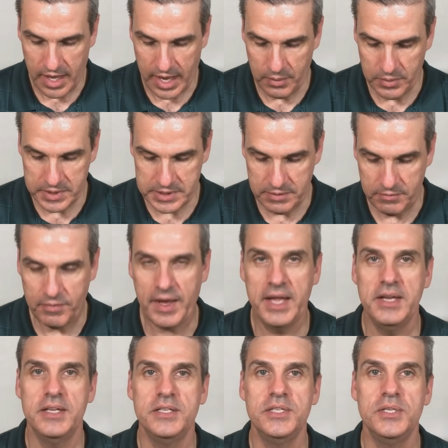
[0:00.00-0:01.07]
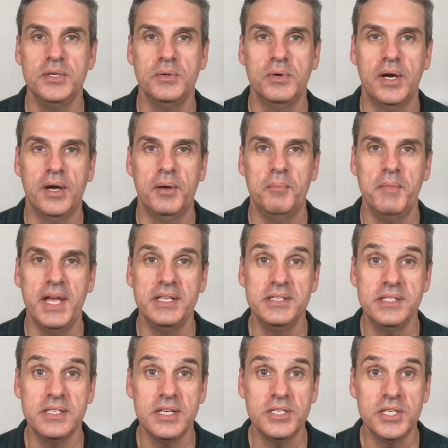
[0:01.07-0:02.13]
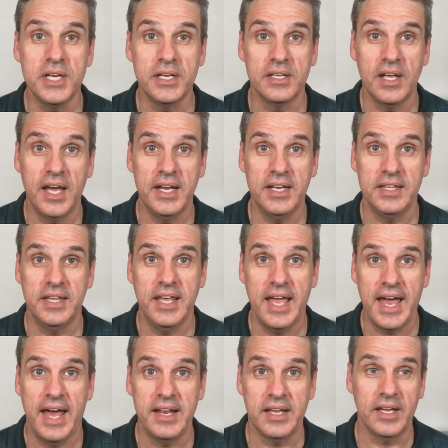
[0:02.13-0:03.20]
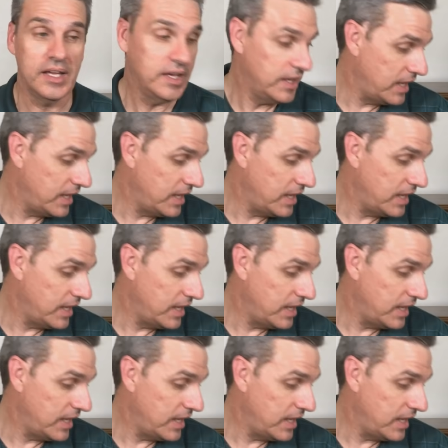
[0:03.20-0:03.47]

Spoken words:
was invited to a men's stitching night at the attic,